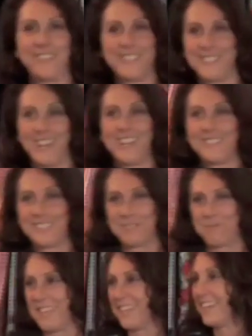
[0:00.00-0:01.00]
what you're trying to
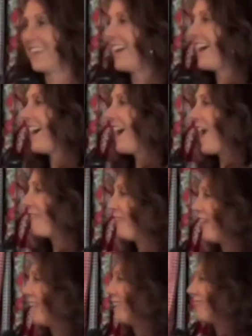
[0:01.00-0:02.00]
explain. I
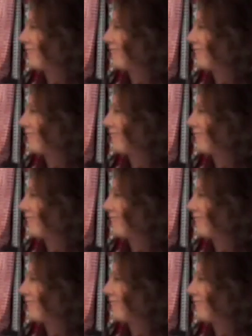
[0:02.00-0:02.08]
find that